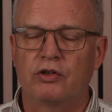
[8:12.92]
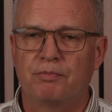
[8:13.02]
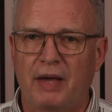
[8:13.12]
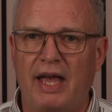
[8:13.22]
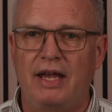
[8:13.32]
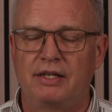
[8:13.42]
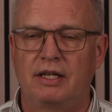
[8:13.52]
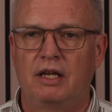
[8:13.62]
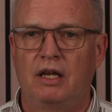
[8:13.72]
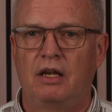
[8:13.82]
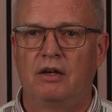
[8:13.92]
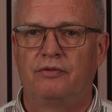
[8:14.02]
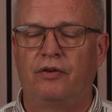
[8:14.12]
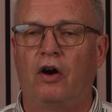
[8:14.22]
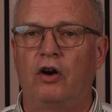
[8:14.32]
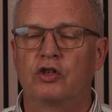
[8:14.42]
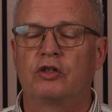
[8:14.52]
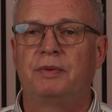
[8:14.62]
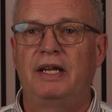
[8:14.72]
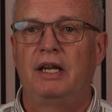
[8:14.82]
paid for us to
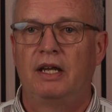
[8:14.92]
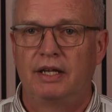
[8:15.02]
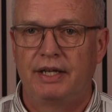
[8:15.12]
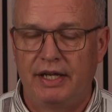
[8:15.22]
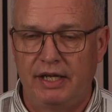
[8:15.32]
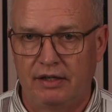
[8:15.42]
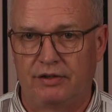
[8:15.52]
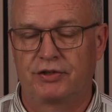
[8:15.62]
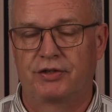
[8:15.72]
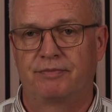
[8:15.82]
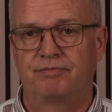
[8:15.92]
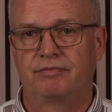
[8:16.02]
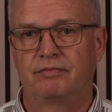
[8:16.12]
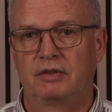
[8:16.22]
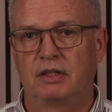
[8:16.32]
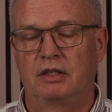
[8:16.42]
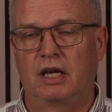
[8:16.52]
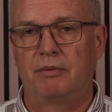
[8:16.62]
be healed. I